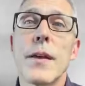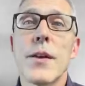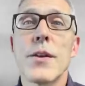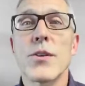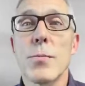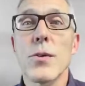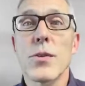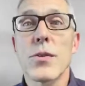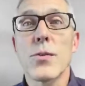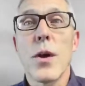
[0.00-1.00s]
As
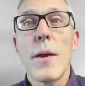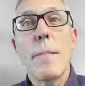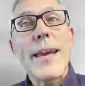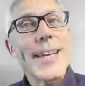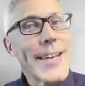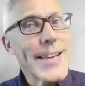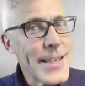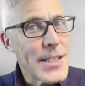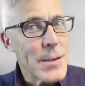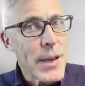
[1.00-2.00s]
opposed to make it easy,